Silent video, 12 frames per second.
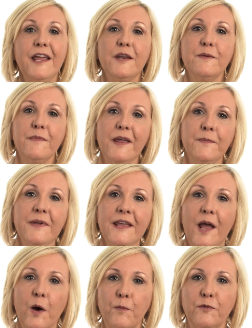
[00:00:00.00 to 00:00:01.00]
It may be
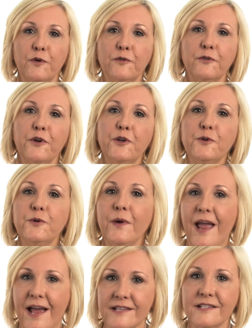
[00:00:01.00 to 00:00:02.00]
helpful for you
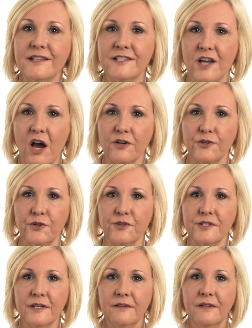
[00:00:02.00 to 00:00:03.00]
to ask the
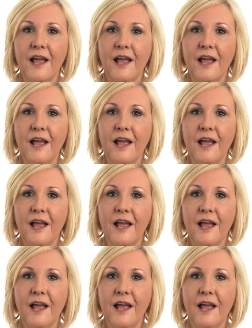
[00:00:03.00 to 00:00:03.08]
doctors,